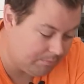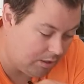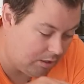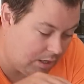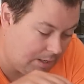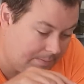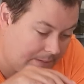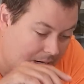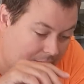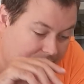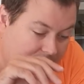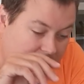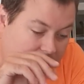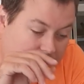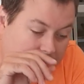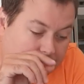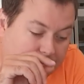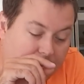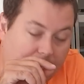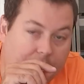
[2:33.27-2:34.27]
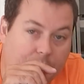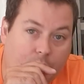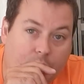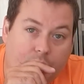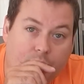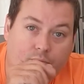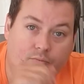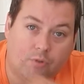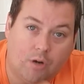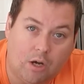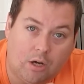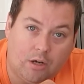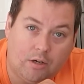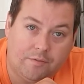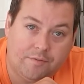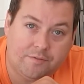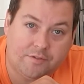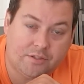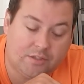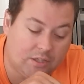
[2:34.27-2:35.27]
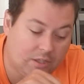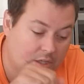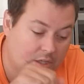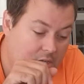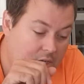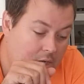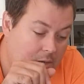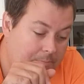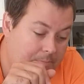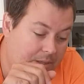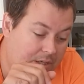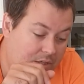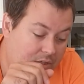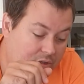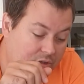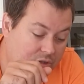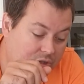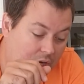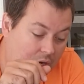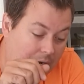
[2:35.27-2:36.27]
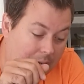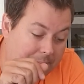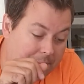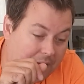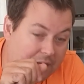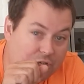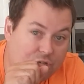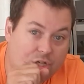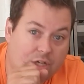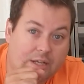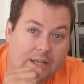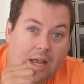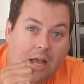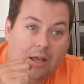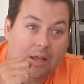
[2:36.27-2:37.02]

I'm having to print with a raft because I'm actually,